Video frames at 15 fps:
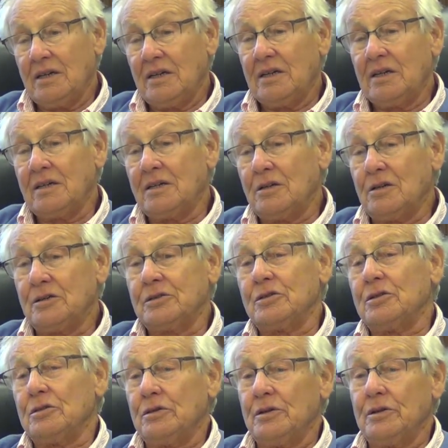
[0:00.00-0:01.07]
and
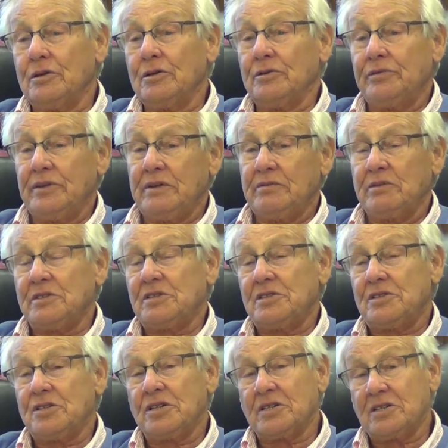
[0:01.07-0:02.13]
Otto Loewi
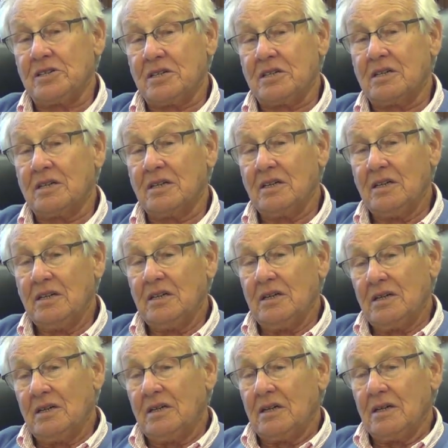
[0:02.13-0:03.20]
was just
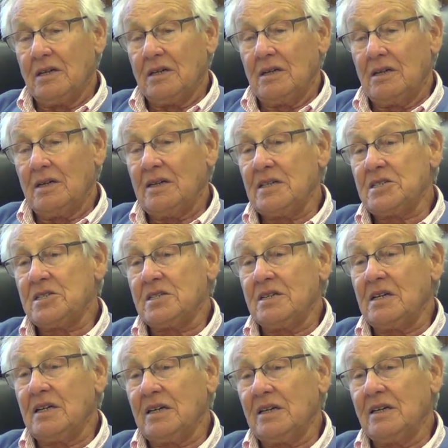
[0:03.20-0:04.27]

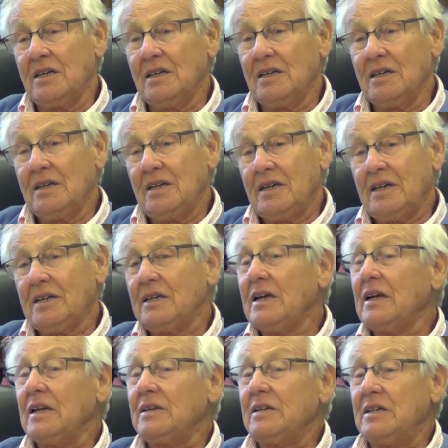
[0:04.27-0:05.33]
listening, and
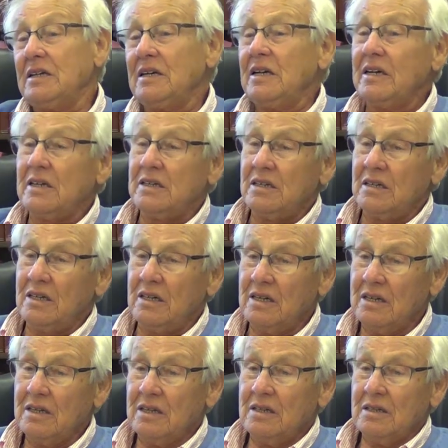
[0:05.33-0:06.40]
at the end
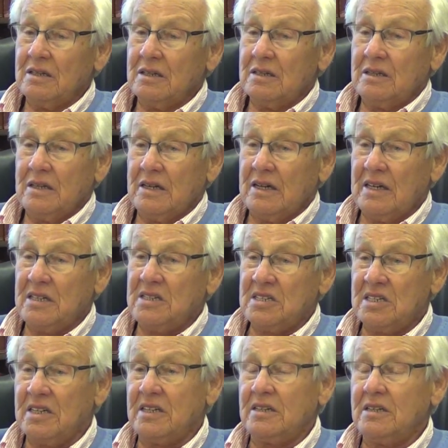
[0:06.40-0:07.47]
he
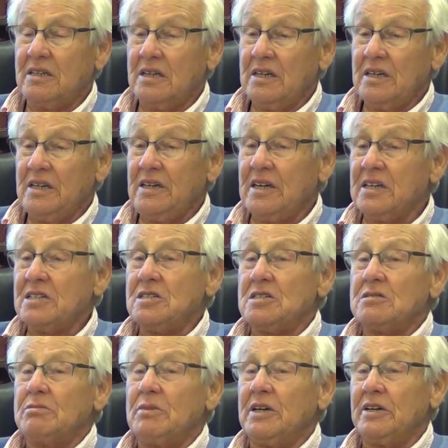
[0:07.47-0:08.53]
said,
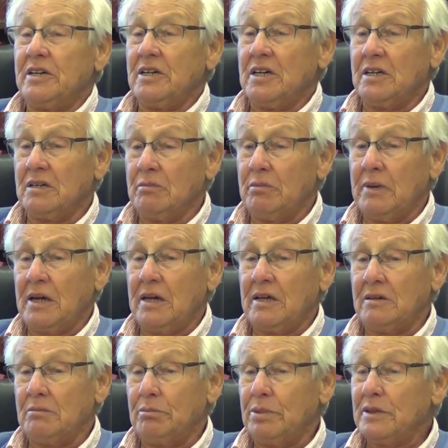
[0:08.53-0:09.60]
Yes, my young
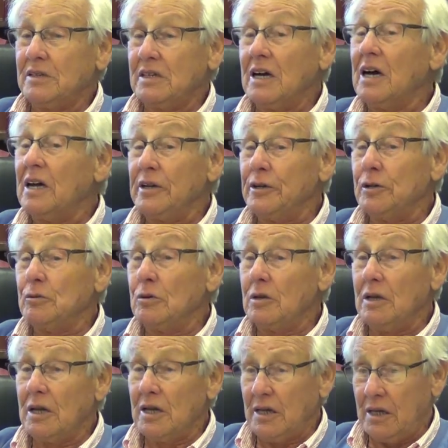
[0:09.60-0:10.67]
man, but are
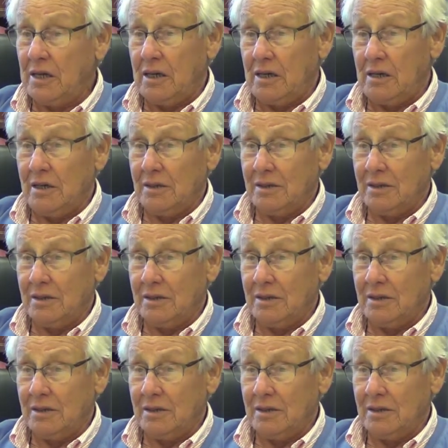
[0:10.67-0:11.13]
you lucky?